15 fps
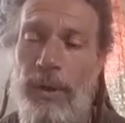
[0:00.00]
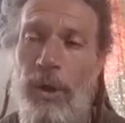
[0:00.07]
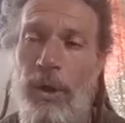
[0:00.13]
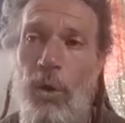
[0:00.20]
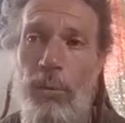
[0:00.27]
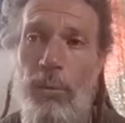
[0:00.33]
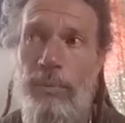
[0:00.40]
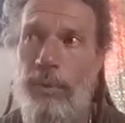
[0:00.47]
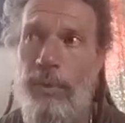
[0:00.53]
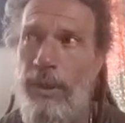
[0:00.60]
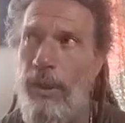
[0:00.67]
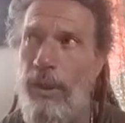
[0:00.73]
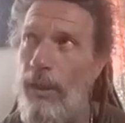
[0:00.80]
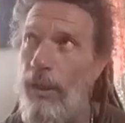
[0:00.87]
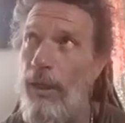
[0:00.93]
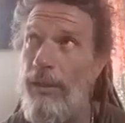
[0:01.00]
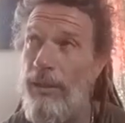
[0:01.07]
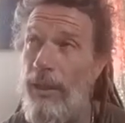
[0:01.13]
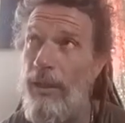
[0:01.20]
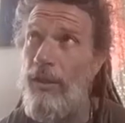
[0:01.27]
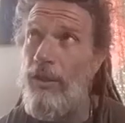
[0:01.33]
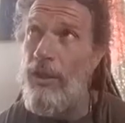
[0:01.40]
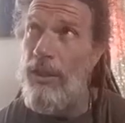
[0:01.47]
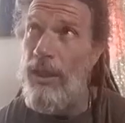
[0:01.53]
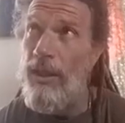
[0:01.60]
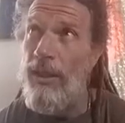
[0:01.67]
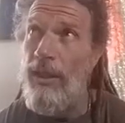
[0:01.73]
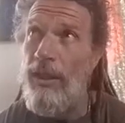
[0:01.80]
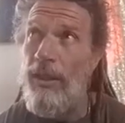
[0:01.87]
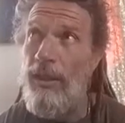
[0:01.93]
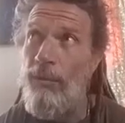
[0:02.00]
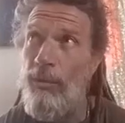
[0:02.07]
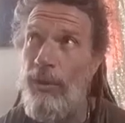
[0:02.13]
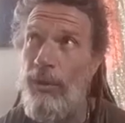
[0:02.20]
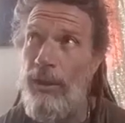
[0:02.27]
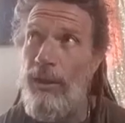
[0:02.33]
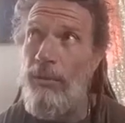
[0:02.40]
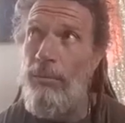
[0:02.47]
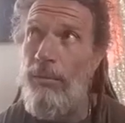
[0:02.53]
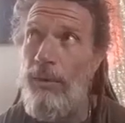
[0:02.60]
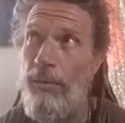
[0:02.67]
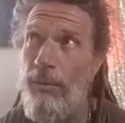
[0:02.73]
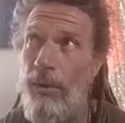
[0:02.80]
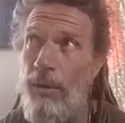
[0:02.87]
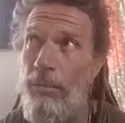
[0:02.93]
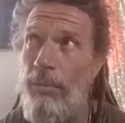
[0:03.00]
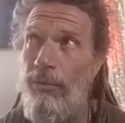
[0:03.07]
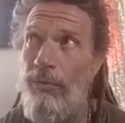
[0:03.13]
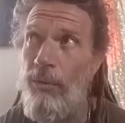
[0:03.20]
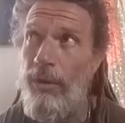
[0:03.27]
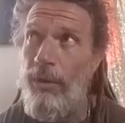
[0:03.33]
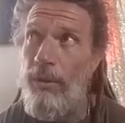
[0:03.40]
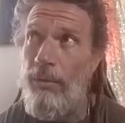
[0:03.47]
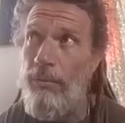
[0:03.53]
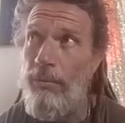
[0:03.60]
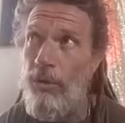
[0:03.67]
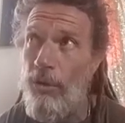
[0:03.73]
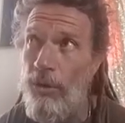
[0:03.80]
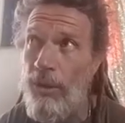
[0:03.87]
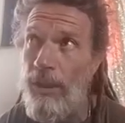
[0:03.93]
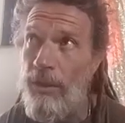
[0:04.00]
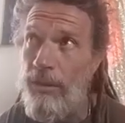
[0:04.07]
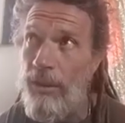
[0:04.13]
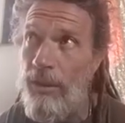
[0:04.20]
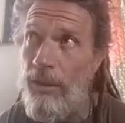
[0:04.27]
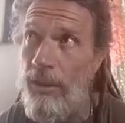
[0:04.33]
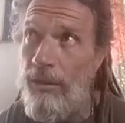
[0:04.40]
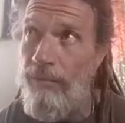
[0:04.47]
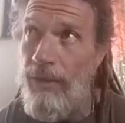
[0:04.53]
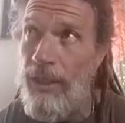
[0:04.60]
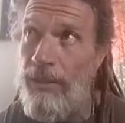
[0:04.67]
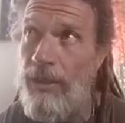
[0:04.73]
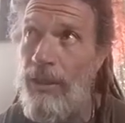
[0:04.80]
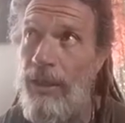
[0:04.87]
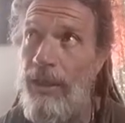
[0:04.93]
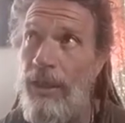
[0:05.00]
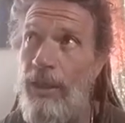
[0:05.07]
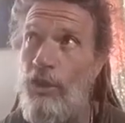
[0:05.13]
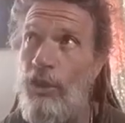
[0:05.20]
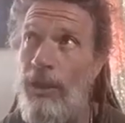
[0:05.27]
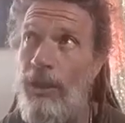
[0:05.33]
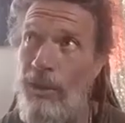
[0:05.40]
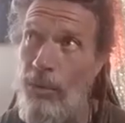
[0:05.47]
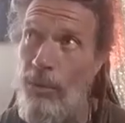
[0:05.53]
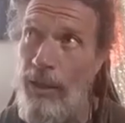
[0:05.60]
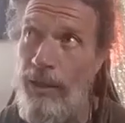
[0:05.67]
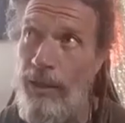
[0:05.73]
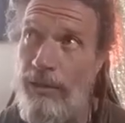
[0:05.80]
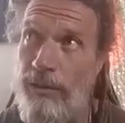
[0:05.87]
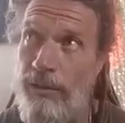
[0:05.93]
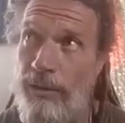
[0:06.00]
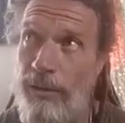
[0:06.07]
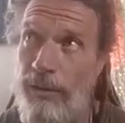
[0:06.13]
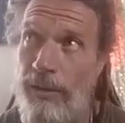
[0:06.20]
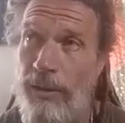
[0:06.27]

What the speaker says: Hopefully, as I understand it, it will eat it up before they turn into advanced glycation end products.